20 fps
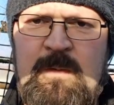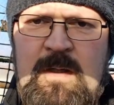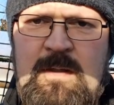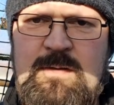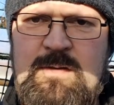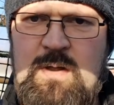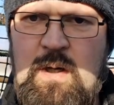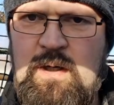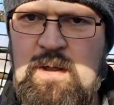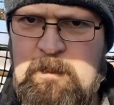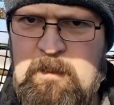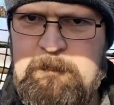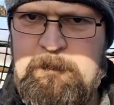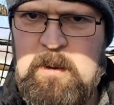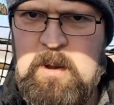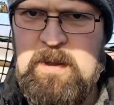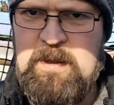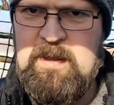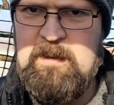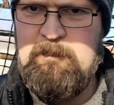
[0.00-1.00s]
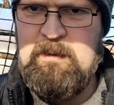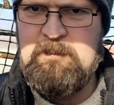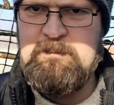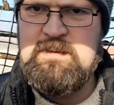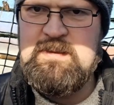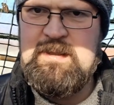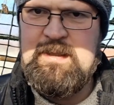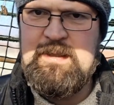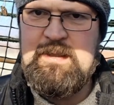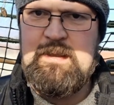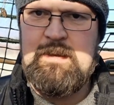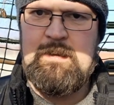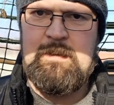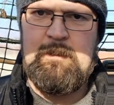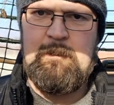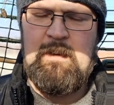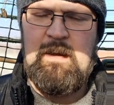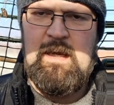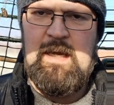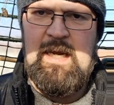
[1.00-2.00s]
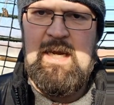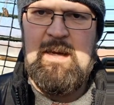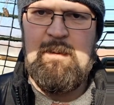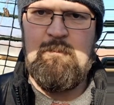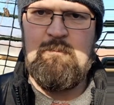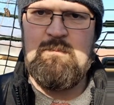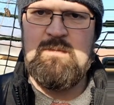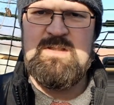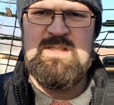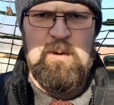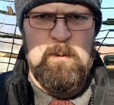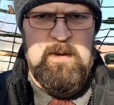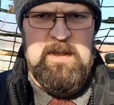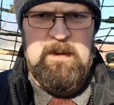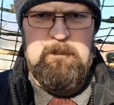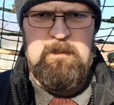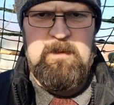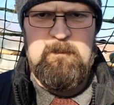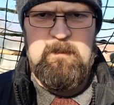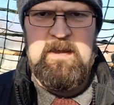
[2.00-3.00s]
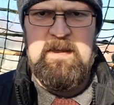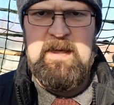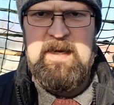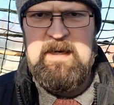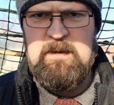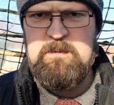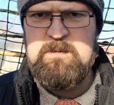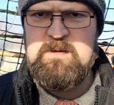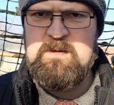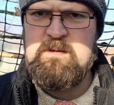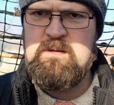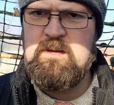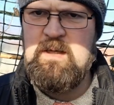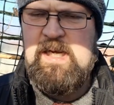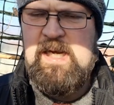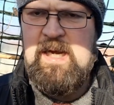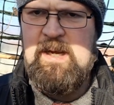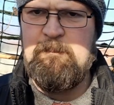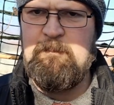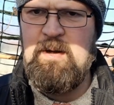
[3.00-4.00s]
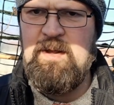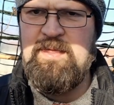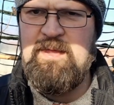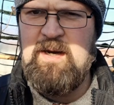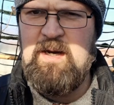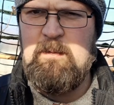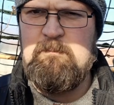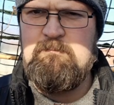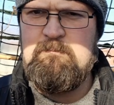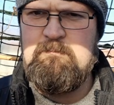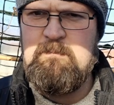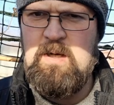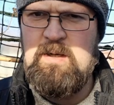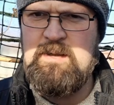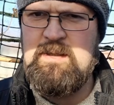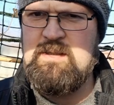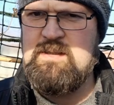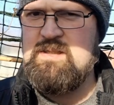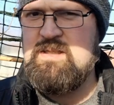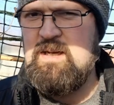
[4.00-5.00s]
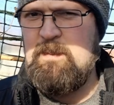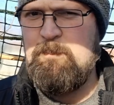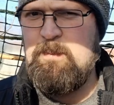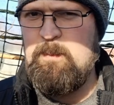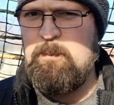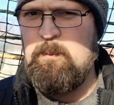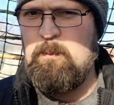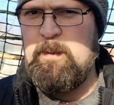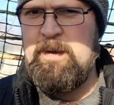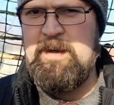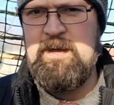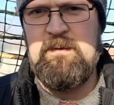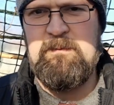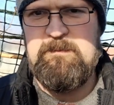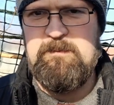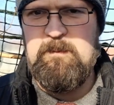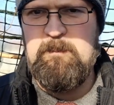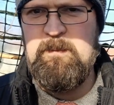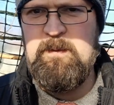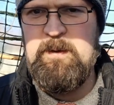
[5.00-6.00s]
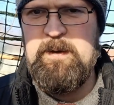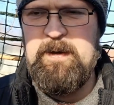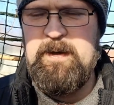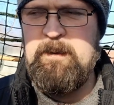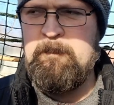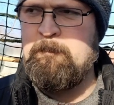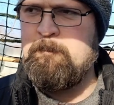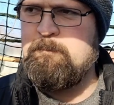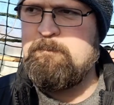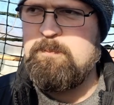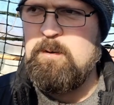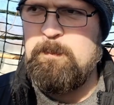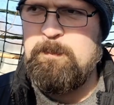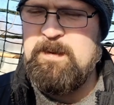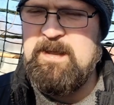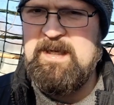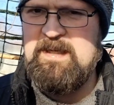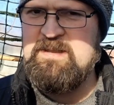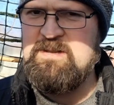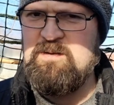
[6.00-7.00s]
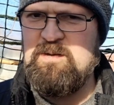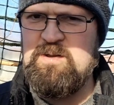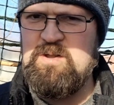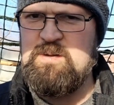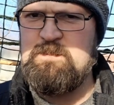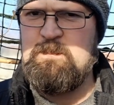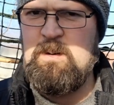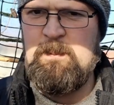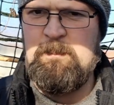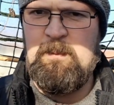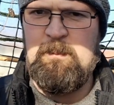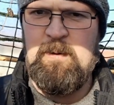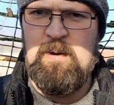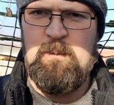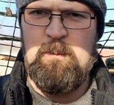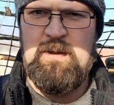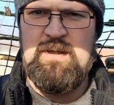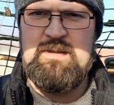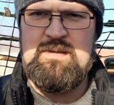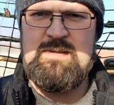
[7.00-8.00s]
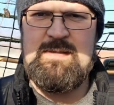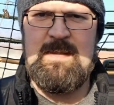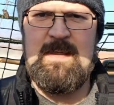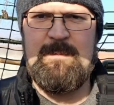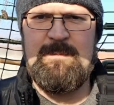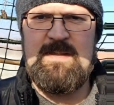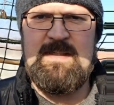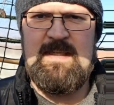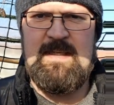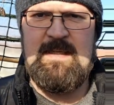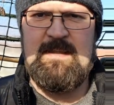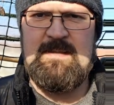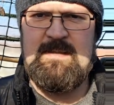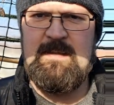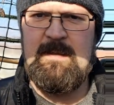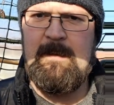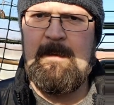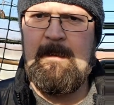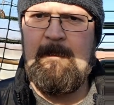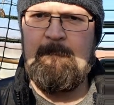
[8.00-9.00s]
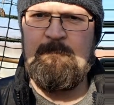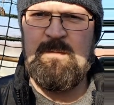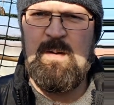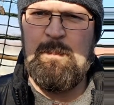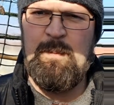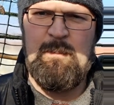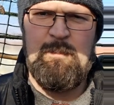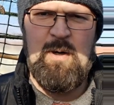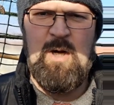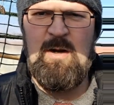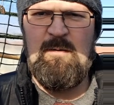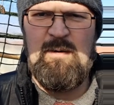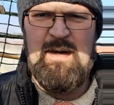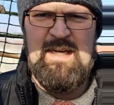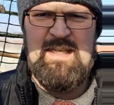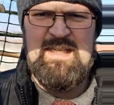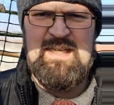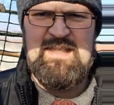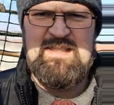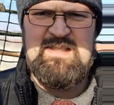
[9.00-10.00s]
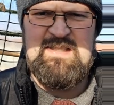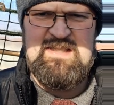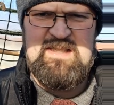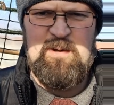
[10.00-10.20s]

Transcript: So I'm going to be potting them up today. Um, still keeping them in the house, um, but I think I might step them away from the propagator and just pop them on the windowsill upstairs. They'll be by a radiator.